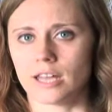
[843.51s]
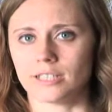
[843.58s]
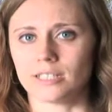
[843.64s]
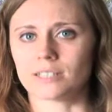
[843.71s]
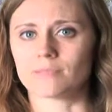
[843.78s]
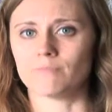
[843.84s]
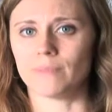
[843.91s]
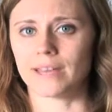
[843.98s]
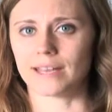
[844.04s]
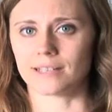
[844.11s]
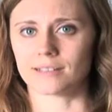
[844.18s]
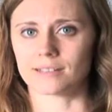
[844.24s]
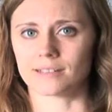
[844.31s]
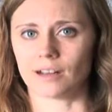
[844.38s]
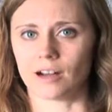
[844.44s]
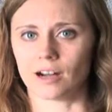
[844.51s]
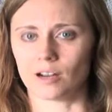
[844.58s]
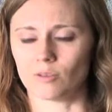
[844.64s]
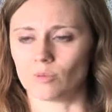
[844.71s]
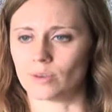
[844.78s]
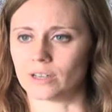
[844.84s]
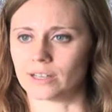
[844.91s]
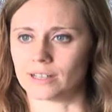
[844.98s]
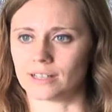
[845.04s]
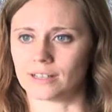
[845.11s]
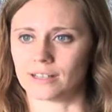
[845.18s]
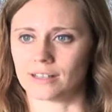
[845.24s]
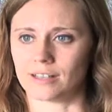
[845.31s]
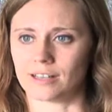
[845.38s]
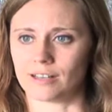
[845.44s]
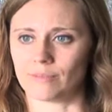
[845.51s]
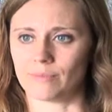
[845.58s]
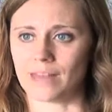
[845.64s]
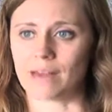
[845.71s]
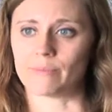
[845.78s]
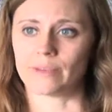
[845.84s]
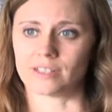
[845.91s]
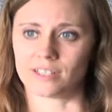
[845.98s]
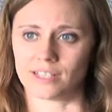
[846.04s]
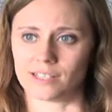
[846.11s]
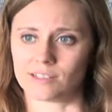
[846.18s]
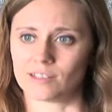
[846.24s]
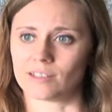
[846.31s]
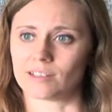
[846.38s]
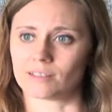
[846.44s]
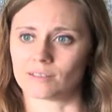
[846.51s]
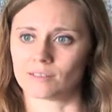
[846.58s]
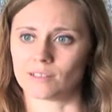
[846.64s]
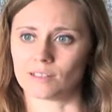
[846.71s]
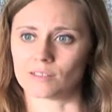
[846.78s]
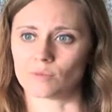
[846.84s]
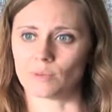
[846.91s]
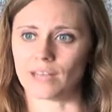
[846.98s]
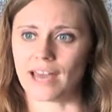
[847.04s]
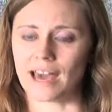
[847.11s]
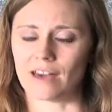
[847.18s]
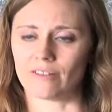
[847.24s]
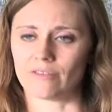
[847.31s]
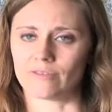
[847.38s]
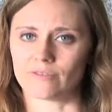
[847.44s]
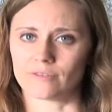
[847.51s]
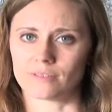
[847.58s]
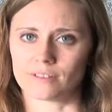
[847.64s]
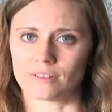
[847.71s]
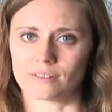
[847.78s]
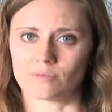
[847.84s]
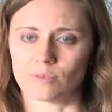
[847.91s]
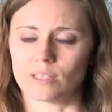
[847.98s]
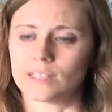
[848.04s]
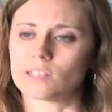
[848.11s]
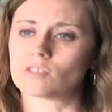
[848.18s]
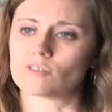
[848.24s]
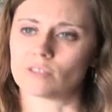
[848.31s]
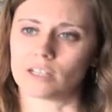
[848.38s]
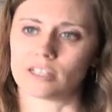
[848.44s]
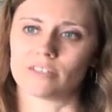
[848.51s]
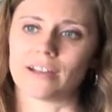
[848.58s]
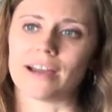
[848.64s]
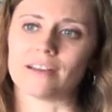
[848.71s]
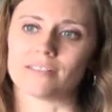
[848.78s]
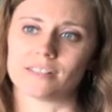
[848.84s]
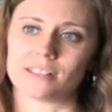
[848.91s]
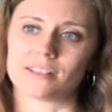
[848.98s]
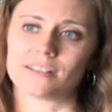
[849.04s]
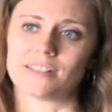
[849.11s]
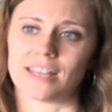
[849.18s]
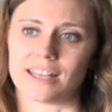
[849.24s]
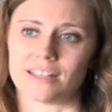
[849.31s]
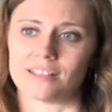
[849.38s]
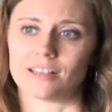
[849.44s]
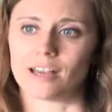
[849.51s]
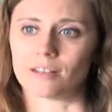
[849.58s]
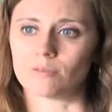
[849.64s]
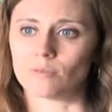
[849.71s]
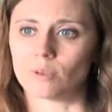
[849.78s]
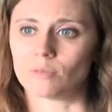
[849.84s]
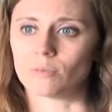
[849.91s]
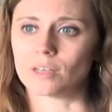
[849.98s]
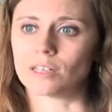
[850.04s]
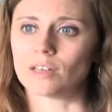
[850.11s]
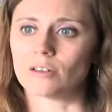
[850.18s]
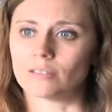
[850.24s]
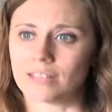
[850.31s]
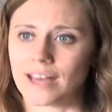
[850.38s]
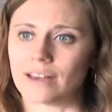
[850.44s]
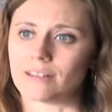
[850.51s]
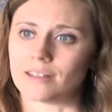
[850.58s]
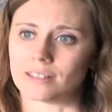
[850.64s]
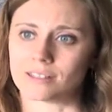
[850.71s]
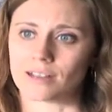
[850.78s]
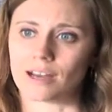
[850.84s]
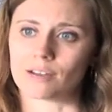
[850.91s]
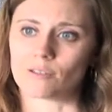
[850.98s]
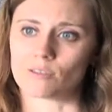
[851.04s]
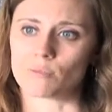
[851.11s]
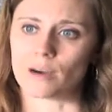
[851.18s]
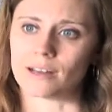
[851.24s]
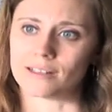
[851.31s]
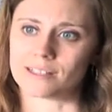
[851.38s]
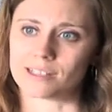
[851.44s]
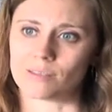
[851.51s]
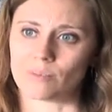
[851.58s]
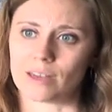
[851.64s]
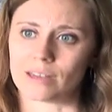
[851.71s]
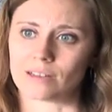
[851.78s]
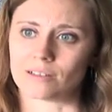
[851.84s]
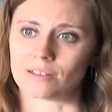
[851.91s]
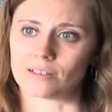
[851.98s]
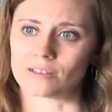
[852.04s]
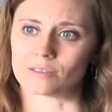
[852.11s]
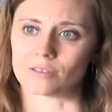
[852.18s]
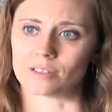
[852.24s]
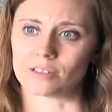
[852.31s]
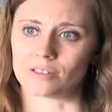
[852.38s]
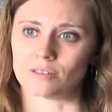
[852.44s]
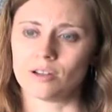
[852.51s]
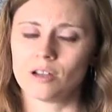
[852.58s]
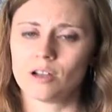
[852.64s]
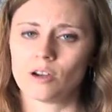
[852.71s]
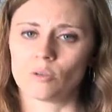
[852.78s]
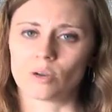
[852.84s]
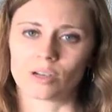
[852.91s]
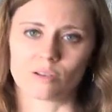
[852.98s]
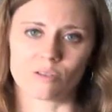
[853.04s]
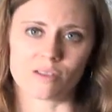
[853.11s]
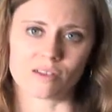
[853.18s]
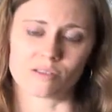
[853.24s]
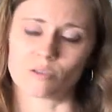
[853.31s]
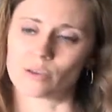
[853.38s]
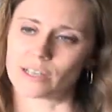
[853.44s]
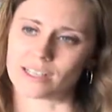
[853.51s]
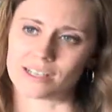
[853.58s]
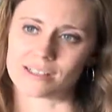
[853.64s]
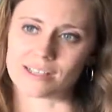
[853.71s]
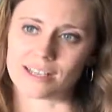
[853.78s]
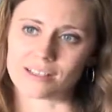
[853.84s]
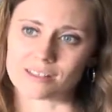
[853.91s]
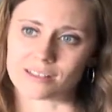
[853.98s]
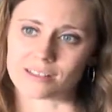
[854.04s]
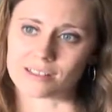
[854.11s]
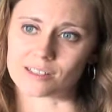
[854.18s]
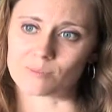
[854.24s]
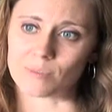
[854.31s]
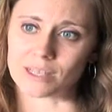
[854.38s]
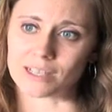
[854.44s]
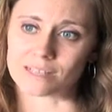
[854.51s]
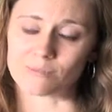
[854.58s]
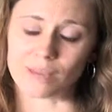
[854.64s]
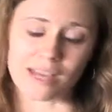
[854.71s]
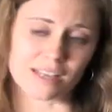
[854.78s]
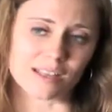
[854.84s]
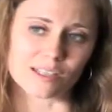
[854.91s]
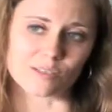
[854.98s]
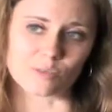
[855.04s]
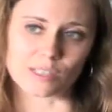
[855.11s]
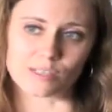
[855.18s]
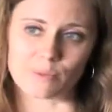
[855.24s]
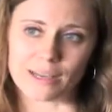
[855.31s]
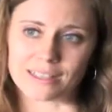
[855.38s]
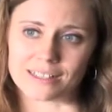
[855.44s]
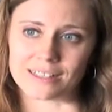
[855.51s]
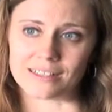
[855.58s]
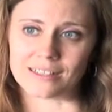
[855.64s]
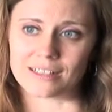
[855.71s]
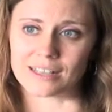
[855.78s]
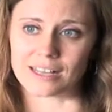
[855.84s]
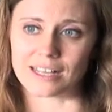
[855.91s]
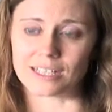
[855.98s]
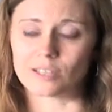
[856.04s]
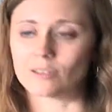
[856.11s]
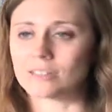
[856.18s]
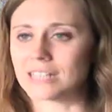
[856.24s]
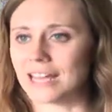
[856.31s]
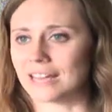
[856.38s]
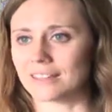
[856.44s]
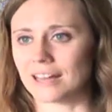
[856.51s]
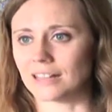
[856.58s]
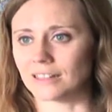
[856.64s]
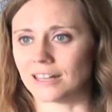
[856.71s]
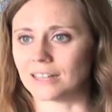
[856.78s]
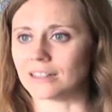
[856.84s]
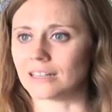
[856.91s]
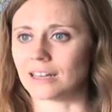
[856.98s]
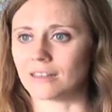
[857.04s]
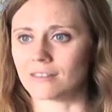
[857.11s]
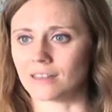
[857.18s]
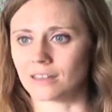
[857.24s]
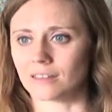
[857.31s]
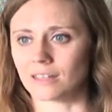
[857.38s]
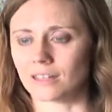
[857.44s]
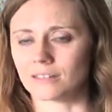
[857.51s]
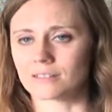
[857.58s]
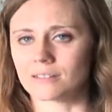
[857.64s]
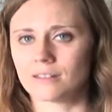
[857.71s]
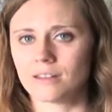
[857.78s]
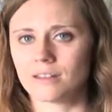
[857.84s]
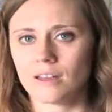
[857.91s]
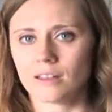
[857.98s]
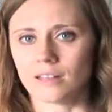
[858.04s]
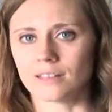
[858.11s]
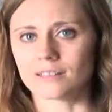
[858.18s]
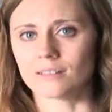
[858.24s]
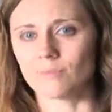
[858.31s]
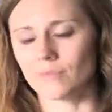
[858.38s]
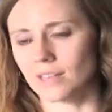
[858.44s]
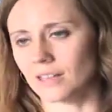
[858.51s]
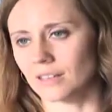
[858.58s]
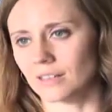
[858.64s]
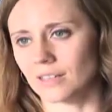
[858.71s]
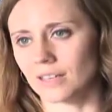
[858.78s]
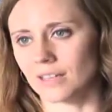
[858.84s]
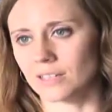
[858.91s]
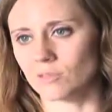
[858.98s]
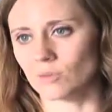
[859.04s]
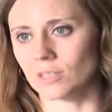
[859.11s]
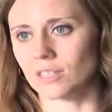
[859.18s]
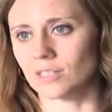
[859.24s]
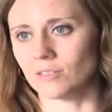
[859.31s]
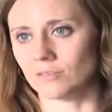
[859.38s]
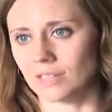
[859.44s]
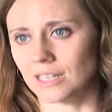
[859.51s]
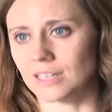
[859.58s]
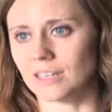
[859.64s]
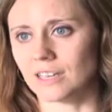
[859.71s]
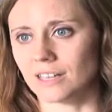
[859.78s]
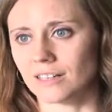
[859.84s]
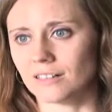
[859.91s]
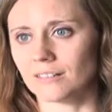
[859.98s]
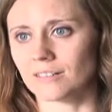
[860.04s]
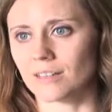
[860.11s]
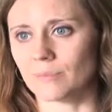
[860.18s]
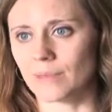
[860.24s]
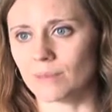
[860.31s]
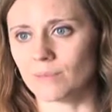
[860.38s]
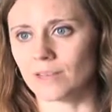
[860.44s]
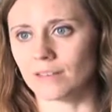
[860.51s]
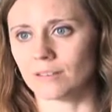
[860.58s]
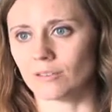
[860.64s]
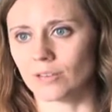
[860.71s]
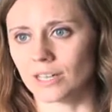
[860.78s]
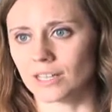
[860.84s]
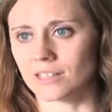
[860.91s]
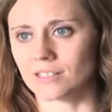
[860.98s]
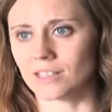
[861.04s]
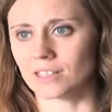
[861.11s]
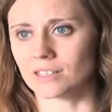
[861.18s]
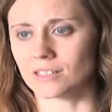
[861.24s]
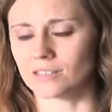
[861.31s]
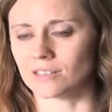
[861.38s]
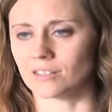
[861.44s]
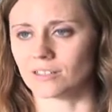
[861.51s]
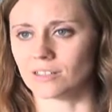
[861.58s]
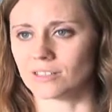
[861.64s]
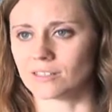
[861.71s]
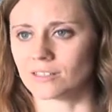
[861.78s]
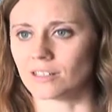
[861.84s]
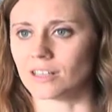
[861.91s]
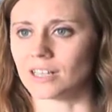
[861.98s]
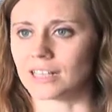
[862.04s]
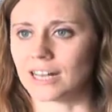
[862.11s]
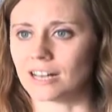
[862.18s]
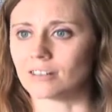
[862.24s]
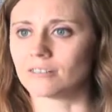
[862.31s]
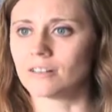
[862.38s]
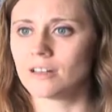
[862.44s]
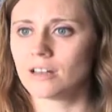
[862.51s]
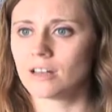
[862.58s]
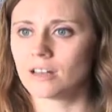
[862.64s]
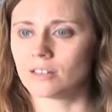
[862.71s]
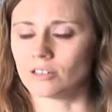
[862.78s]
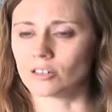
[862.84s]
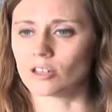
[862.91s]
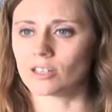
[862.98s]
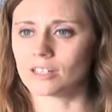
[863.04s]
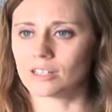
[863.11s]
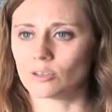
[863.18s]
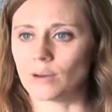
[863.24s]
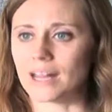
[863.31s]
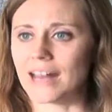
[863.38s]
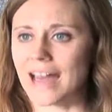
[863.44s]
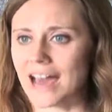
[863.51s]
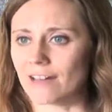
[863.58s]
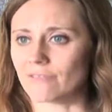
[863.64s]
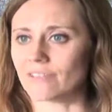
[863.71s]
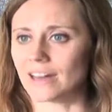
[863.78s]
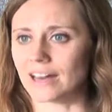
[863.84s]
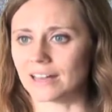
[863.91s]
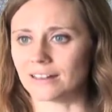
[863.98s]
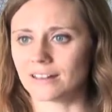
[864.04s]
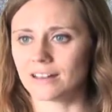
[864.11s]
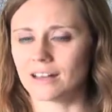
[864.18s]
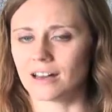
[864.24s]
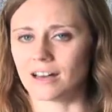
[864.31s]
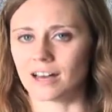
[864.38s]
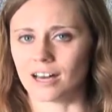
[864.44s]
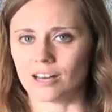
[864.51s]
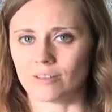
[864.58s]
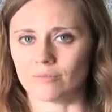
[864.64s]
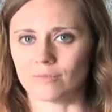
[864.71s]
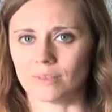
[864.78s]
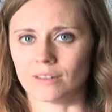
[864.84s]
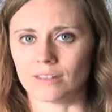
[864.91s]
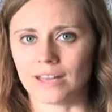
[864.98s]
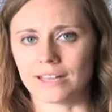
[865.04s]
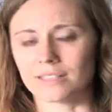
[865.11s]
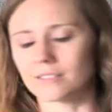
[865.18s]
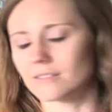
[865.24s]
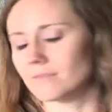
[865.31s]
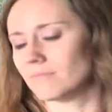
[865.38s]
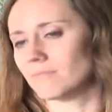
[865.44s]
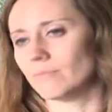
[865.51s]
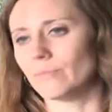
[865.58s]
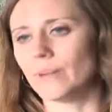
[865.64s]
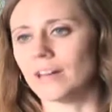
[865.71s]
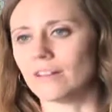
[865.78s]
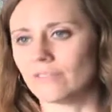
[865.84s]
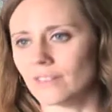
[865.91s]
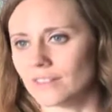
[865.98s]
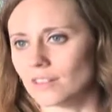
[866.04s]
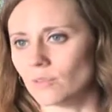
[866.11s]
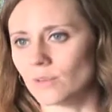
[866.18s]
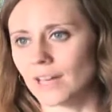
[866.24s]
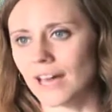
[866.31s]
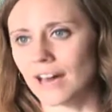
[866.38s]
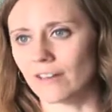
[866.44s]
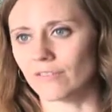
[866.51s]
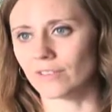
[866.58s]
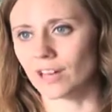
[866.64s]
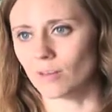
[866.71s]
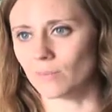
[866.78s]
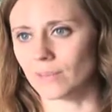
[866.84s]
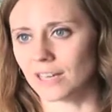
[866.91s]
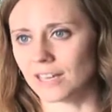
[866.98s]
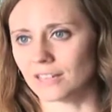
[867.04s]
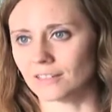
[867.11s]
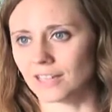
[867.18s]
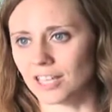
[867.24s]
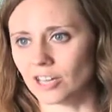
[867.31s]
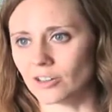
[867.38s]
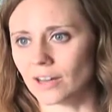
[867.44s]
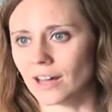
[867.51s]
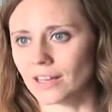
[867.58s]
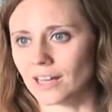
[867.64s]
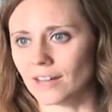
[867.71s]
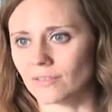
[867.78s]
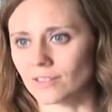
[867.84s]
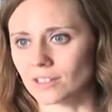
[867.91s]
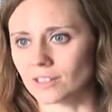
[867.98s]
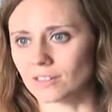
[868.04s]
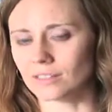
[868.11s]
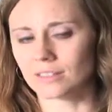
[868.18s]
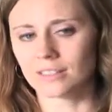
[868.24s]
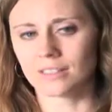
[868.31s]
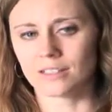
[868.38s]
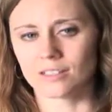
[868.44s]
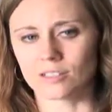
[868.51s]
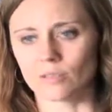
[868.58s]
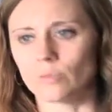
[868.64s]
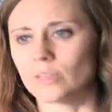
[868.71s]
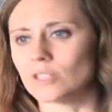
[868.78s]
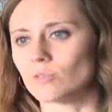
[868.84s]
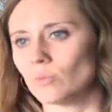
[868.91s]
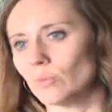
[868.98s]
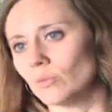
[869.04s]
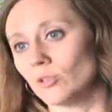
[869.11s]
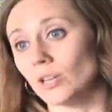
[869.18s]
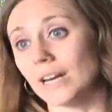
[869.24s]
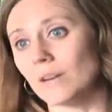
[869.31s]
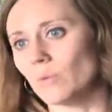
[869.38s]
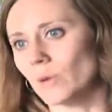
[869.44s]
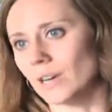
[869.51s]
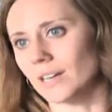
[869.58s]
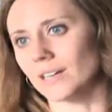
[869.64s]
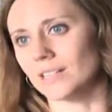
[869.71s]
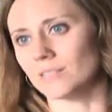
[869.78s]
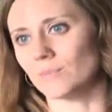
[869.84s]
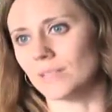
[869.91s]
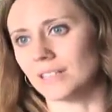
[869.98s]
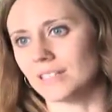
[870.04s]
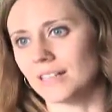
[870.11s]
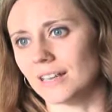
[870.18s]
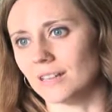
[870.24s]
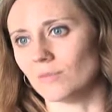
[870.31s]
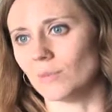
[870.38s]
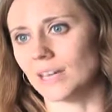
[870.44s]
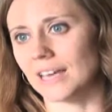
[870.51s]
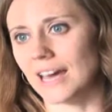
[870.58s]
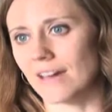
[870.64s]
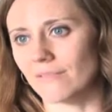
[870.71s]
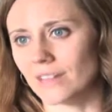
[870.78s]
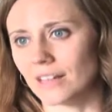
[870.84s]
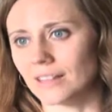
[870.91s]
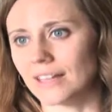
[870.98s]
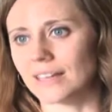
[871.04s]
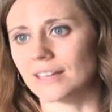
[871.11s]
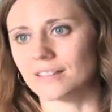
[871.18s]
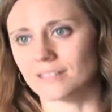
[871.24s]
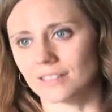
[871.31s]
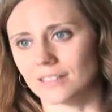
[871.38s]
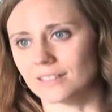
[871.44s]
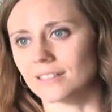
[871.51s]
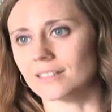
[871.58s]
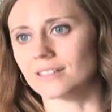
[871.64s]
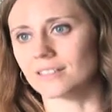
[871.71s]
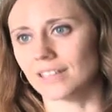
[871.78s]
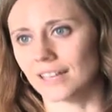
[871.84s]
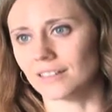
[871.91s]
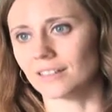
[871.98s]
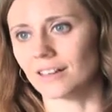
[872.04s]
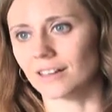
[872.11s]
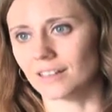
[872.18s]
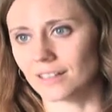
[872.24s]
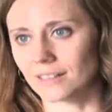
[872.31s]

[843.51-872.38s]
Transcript: just makes our work that much easier because we have really strong ground to stand on when we go down and talk with policymakers or work with other organizations because MANNA is respected. And I don't take that lightly. I think that's something that is really unique here that maybe organizations that are just starting out don't quite have that. And that's benefit that we have coming in later on after so much great work has been done. We have that legacy to stand on